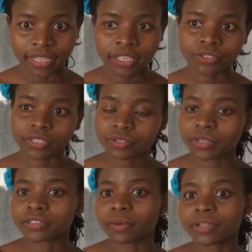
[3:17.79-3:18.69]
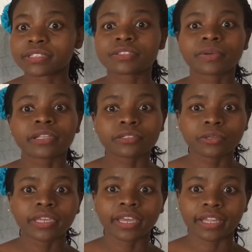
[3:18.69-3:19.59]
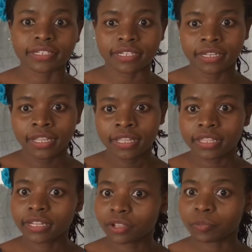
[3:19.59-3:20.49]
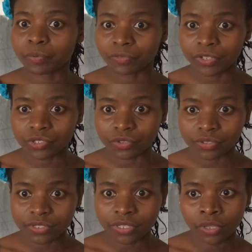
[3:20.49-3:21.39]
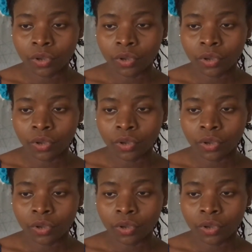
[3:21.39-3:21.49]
So that's why I'm looking at the legal provisions